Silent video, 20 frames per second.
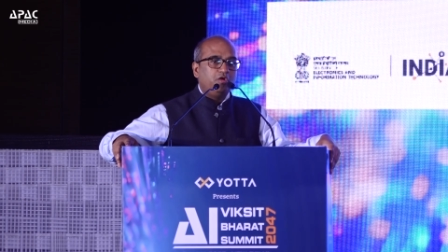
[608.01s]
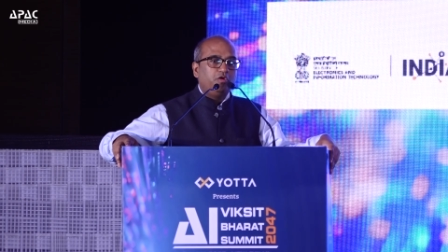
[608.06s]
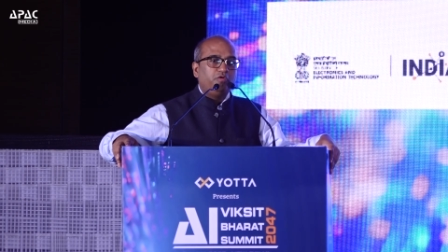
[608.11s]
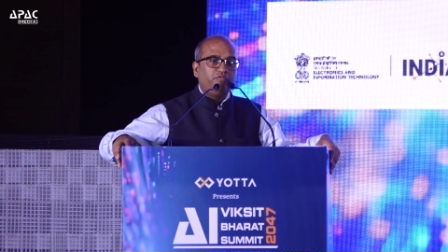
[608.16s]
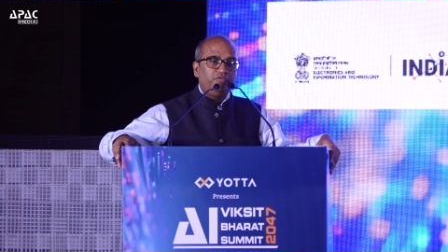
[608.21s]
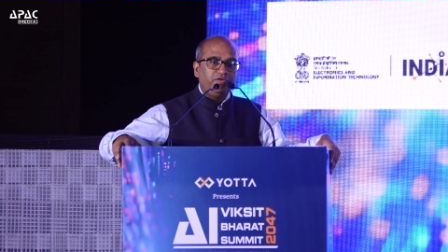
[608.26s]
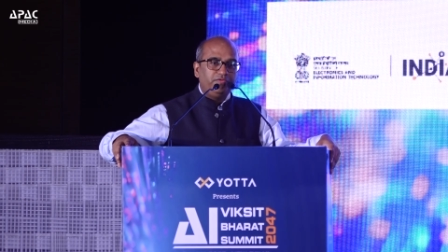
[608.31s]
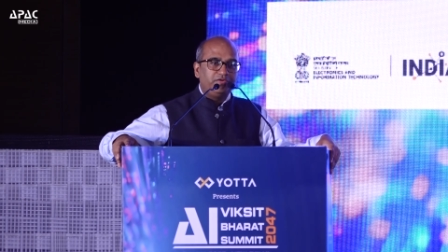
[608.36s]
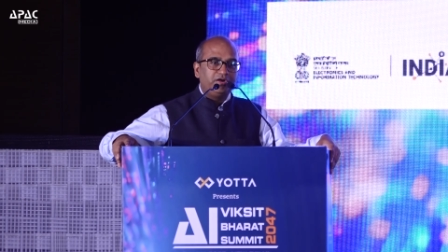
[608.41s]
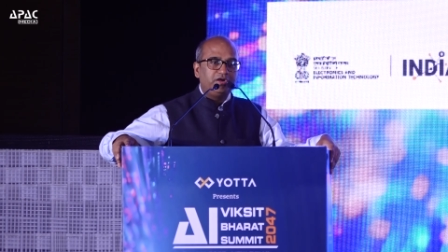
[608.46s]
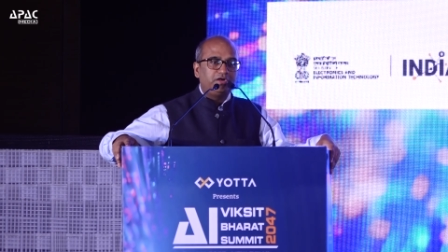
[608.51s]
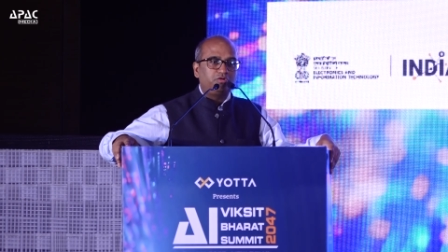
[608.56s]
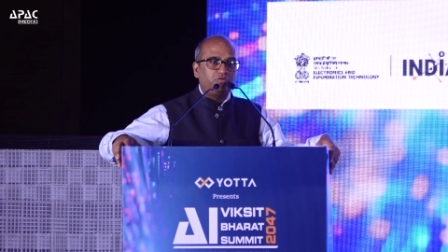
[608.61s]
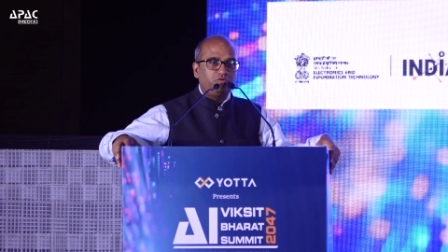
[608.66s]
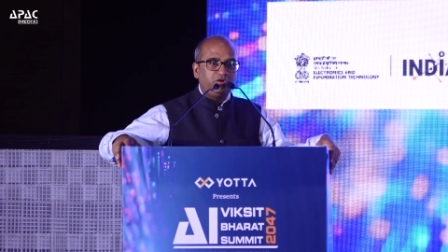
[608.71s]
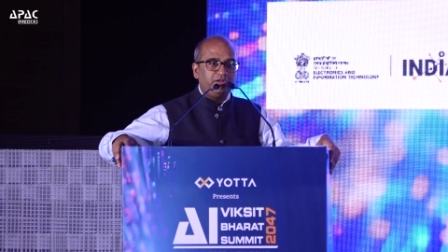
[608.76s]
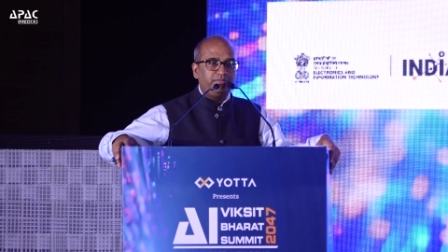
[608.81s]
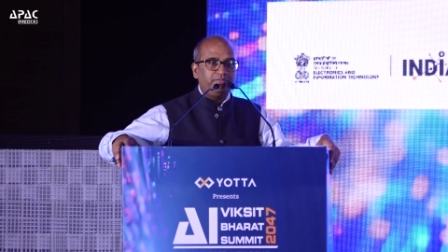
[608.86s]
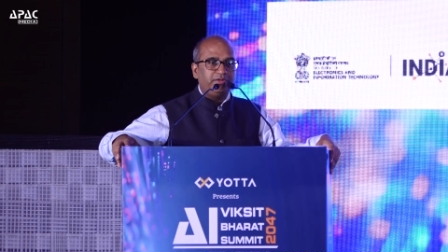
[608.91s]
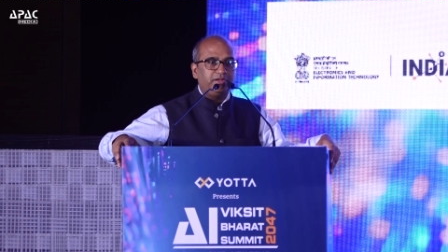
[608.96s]
we will
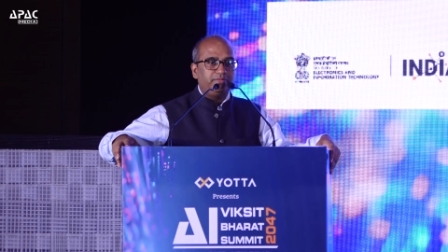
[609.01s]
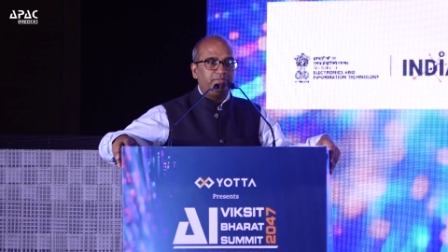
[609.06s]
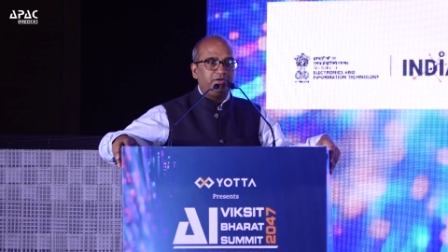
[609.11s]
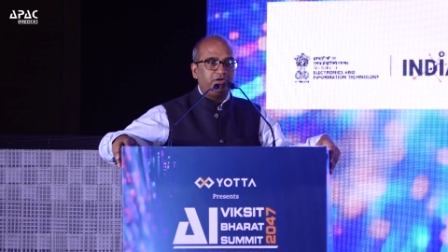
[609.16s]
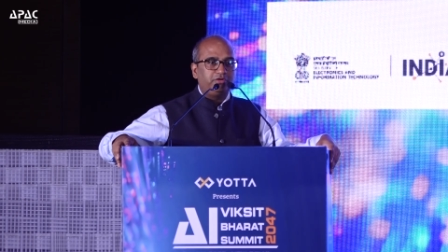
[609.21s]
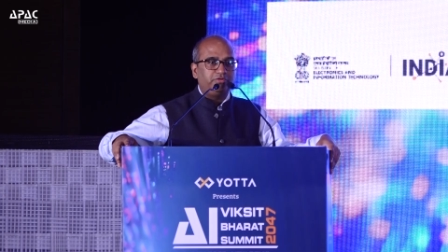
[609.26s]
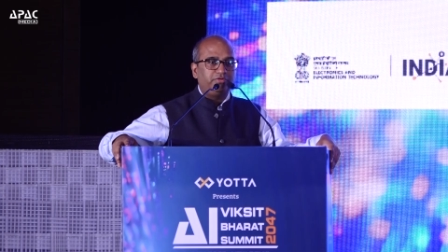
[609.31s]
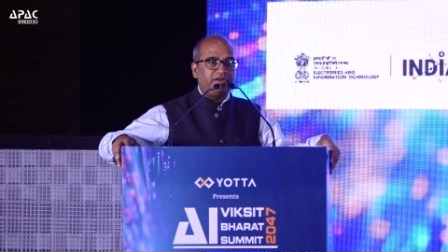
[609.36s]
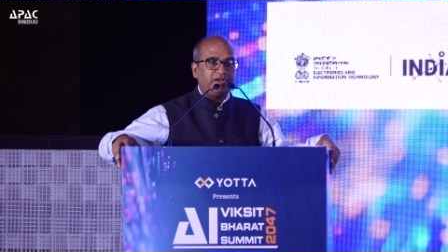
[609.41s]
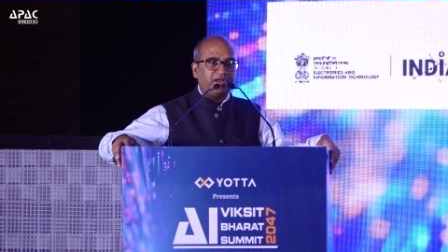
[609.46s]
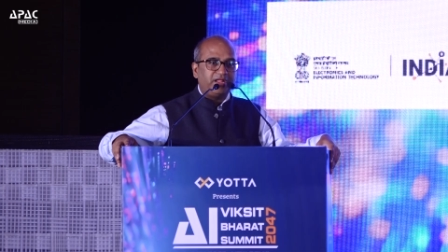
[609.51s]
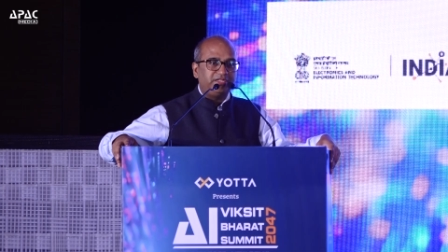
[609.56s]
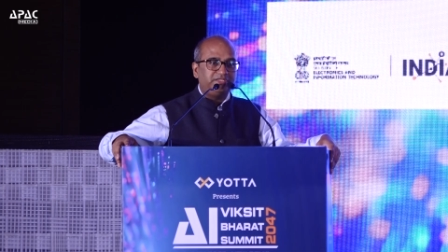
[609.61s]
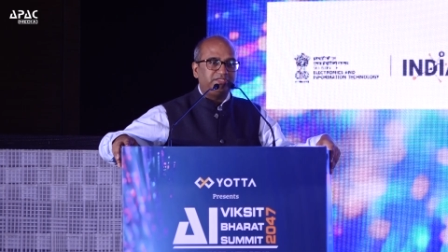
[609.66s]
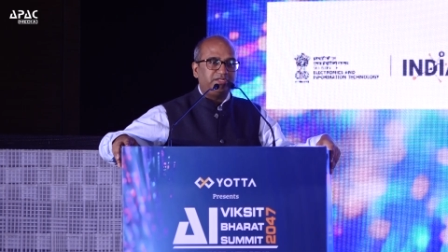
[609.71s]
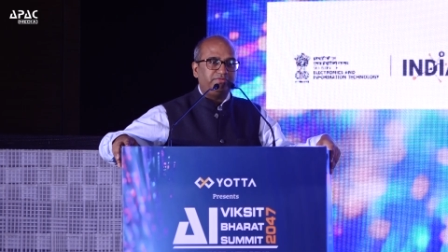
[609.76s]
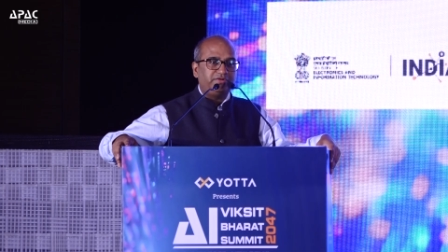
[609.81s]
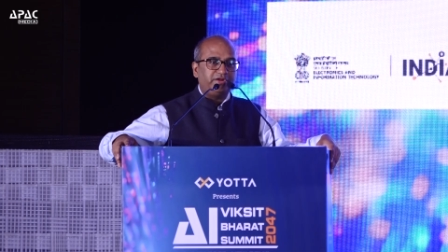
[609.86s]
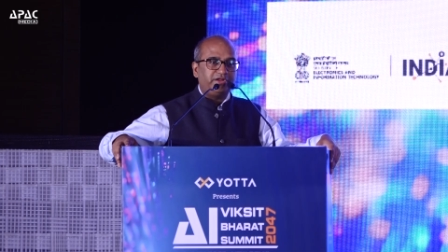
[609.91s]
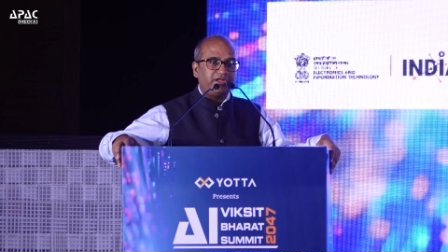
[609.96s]
truly be able to
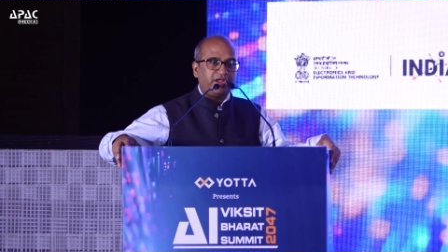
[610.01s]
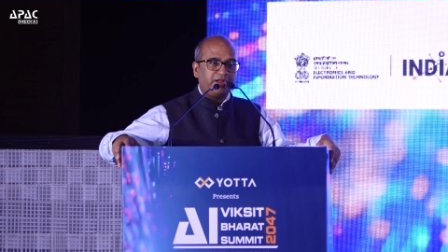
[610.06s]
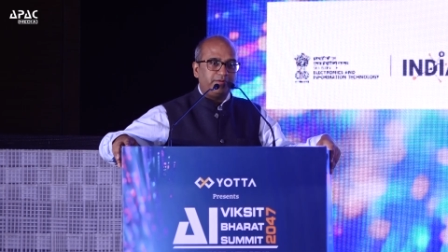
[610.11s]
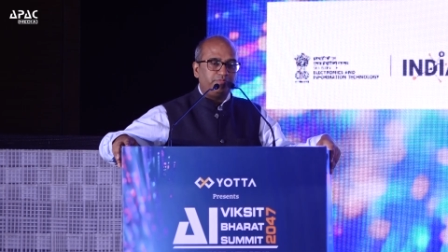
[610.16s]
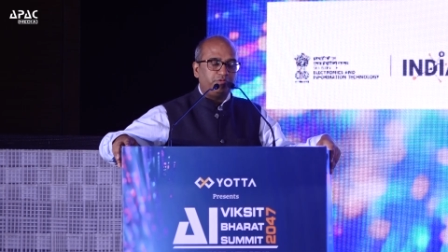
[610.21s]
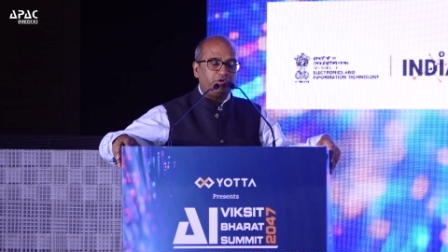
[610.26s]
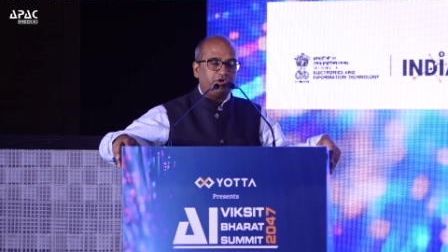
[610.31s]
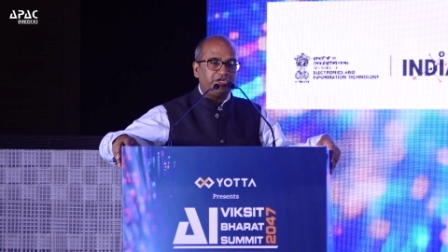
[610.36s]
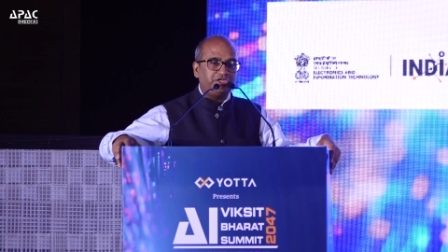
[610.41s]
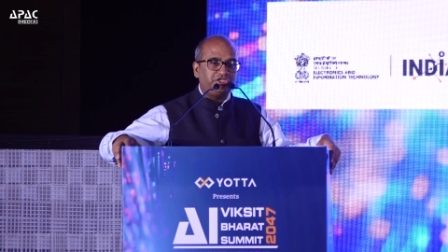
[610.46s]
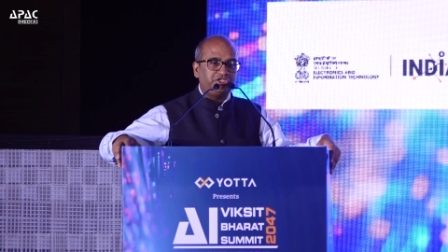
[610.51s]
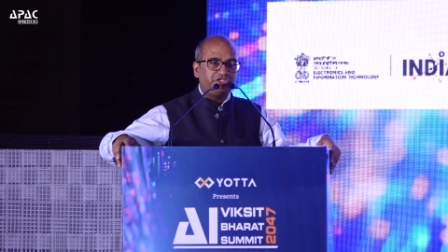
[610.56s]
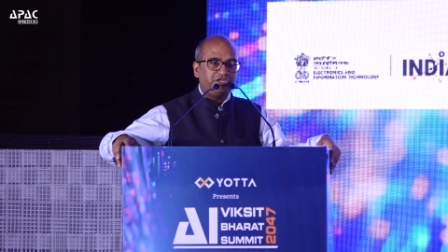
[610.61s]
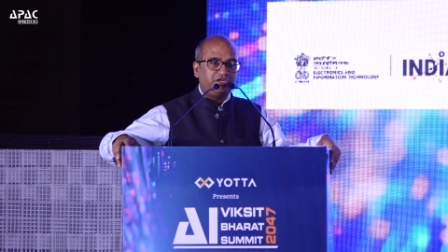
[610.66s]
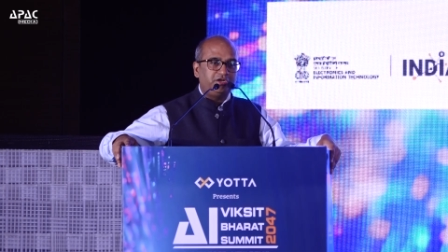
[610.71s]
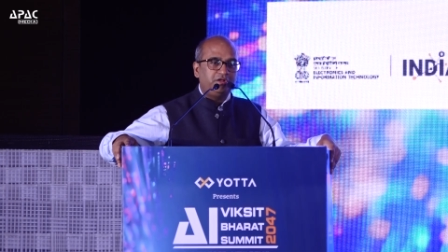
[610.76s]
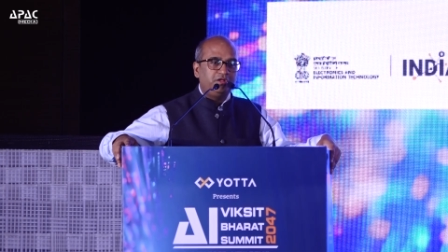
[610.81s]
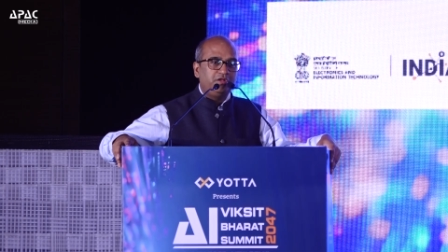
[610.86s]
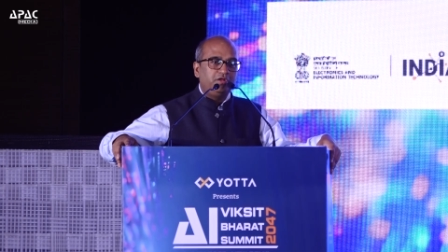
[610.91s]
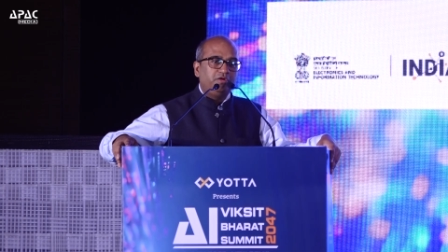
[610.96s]
realize our AI
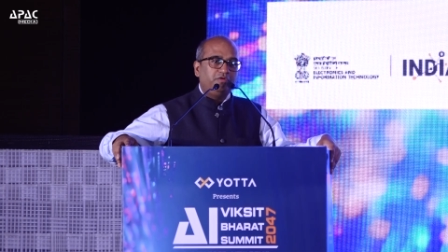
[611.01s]
potential.